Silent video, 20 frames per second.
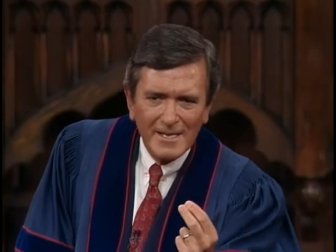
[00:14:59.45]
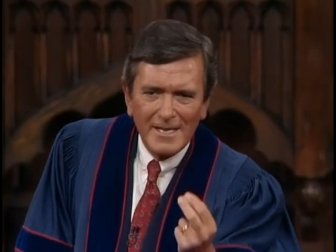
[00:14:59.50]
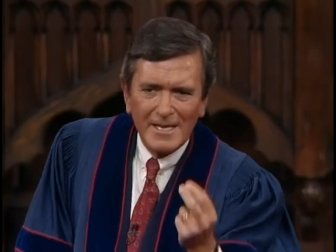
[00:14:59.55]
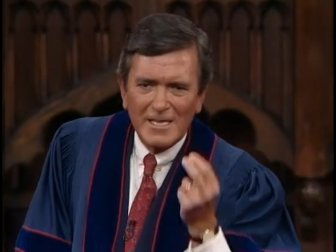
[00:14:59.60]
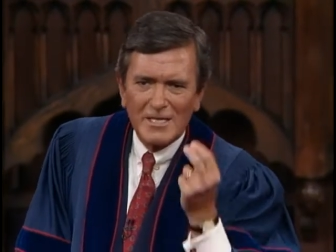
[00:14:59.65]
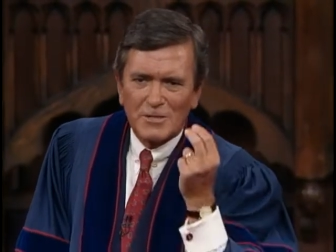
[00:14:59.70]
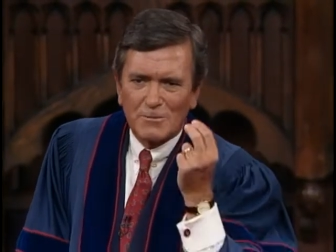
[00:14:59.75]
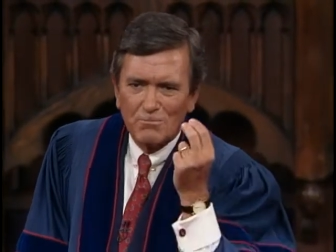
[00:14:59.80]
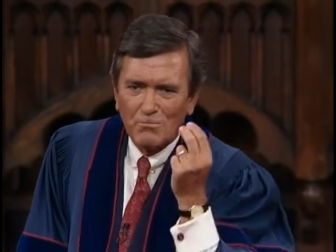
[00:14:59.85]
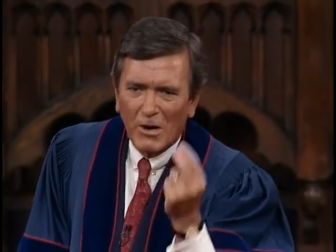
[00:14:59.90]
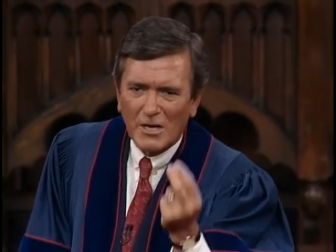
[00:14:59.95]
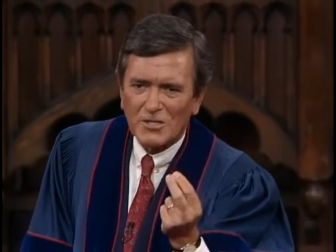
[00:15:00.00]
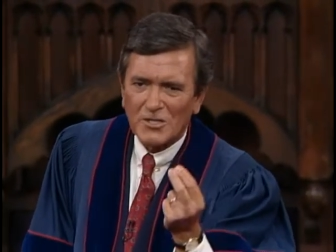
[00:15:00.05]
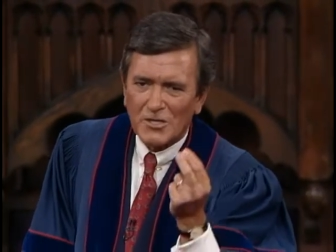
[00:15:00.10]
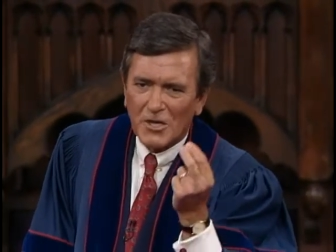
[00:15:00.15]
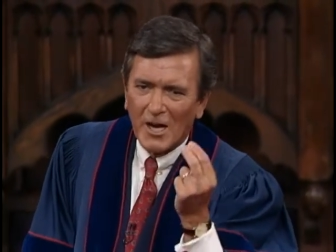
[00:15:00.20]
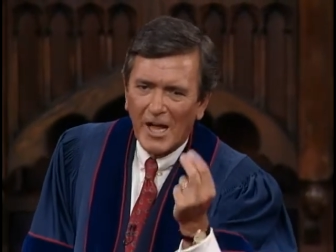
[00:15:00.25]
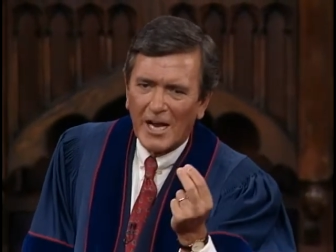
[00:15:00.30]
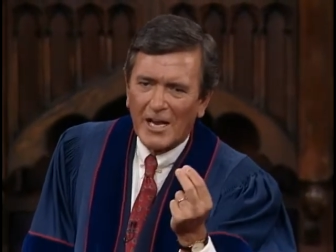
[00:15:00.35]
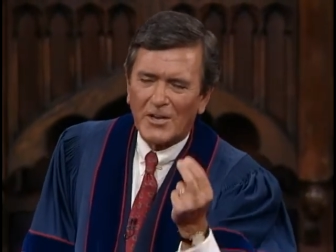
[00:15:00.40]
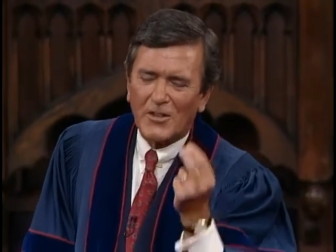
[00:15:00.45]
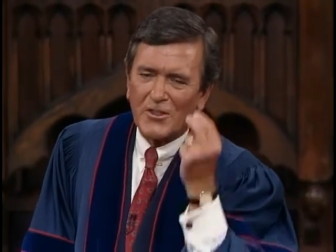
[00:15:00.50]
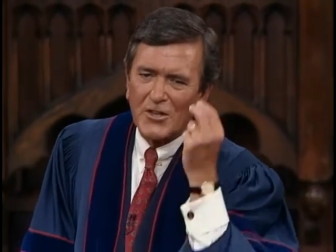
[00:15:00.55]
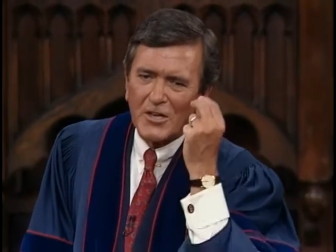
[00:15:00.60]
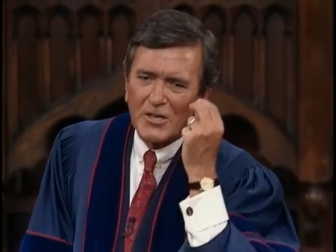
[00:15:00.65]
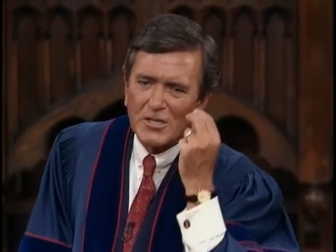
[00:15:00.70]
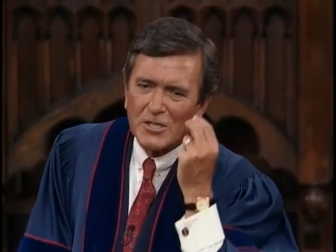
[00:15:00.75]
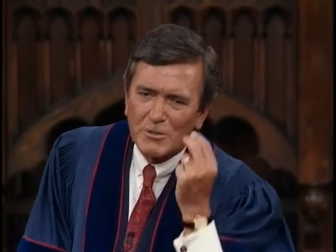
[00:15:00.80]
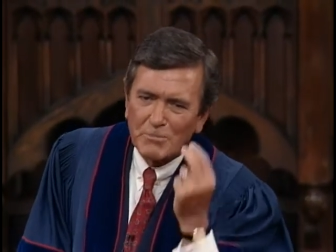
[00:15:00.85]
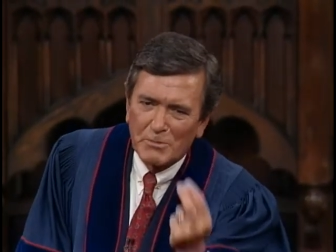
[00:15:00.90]
is much like the
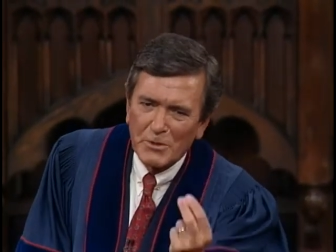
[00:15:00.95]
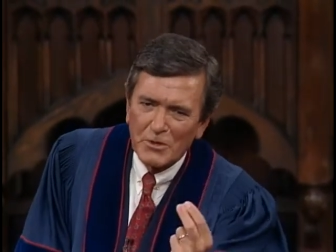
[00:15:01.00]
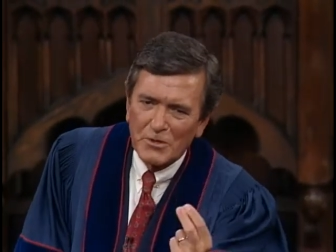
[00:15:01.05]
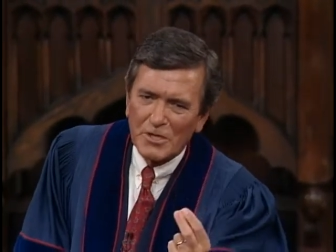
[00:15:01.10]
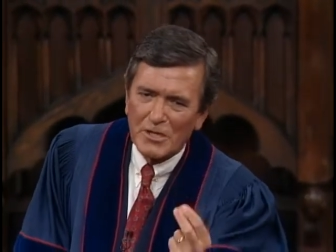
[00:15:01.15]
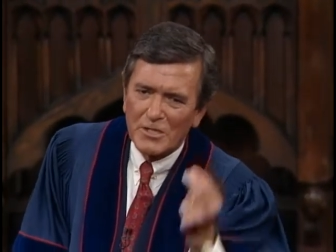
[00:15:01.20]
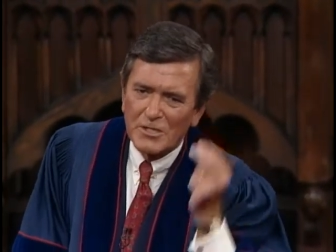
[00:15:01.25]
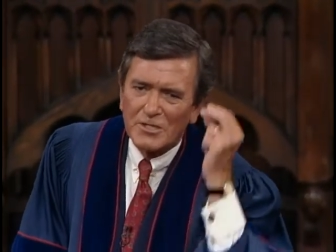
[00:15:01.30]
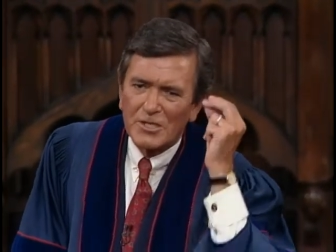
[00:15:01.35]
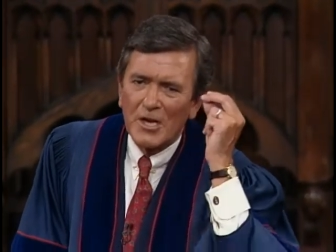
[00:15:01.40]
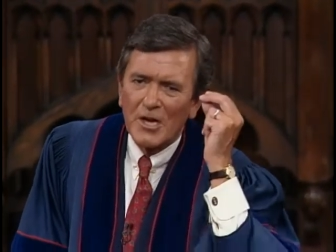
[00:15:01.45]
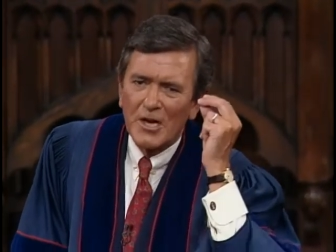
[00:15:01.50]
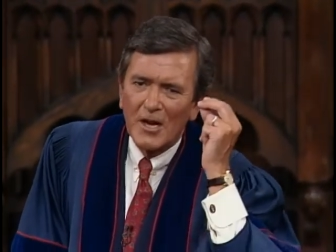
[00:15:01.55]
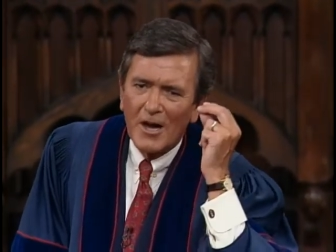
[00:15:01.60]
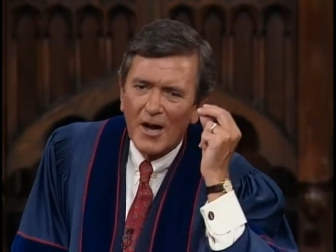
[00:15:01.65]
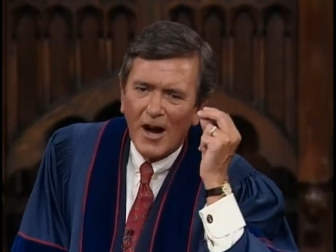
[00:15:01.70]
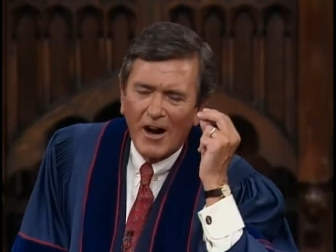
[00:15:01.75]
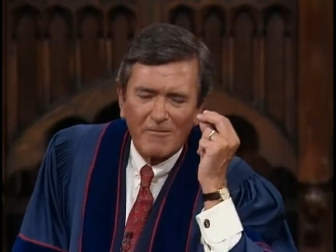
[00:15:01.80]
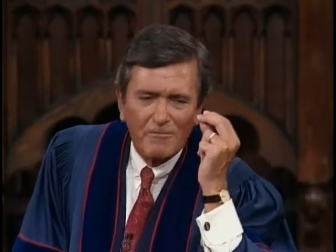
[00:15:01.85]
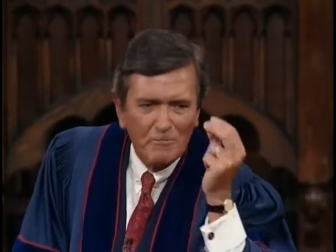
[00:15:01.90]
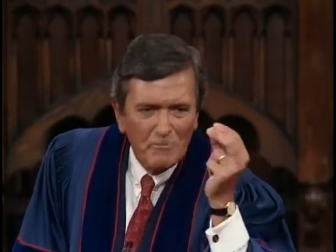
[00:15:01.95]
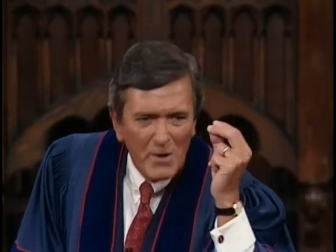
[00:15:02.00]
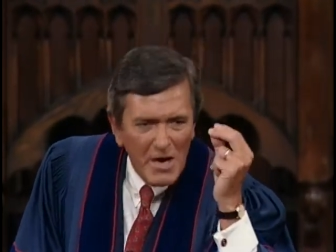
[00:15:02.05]
experience of